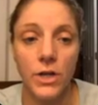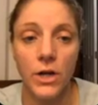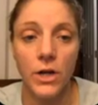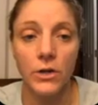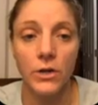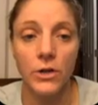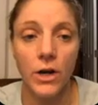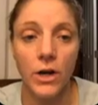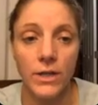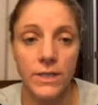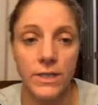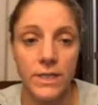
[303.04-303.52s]

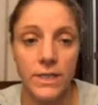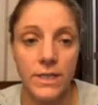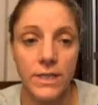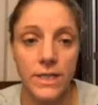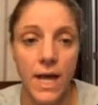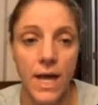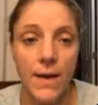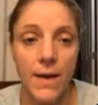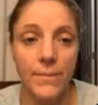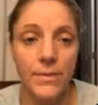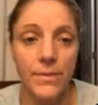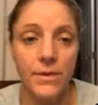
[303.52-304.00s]
across this
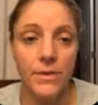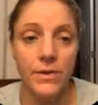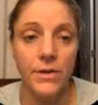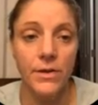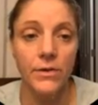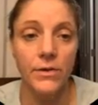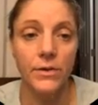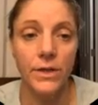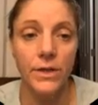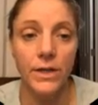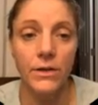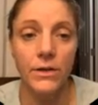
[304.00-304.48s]

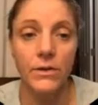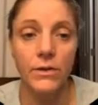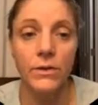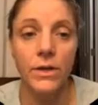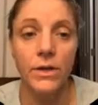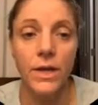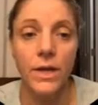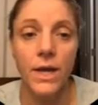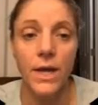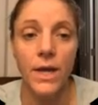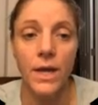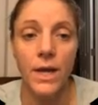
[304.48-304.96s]
epithelial
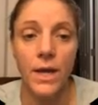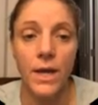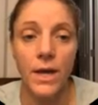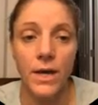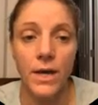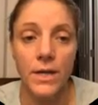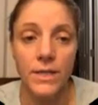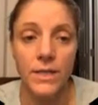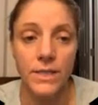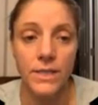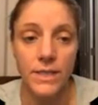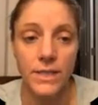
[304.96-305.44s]

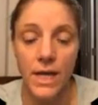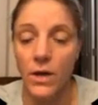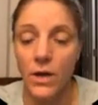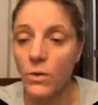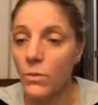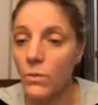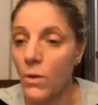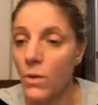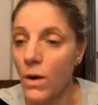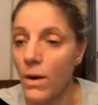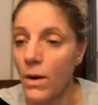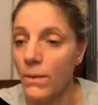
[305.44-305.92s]

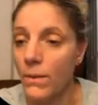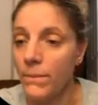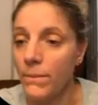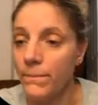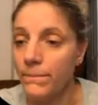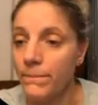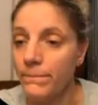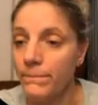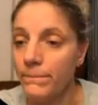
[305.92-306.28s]
cell wall,